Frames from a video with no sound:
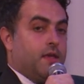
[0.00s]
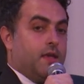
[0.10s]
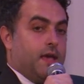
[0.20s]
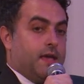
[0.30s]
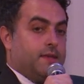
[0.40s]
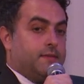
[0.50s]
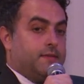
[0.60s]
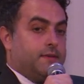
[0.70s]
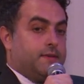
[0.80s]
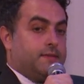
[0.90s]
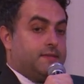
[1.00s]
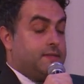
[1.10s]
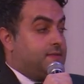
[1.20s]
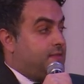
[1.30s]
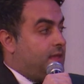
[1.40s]
And
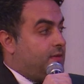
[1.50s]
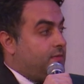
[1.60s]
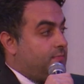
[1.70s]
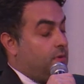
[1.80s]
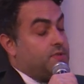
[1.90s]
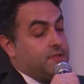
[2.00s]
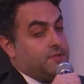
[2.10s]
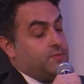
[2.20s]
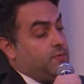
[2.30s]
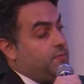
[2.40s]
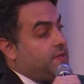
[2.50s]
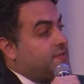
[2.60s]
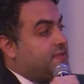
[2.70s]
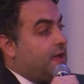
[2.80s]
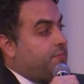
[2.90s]
since then, since we've been
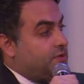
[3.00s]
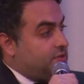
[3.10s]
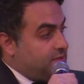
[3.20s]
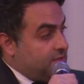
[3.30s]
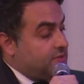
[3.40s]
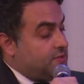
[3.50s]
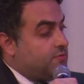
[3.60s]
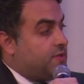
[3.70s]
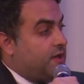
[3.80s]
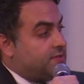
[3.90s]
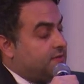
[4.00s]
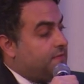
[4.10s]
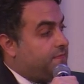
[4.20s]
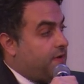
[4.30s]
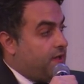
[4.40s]
established since
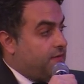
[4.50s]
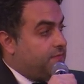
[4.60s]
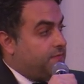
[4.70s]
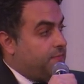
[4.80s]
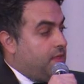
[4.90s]
2005,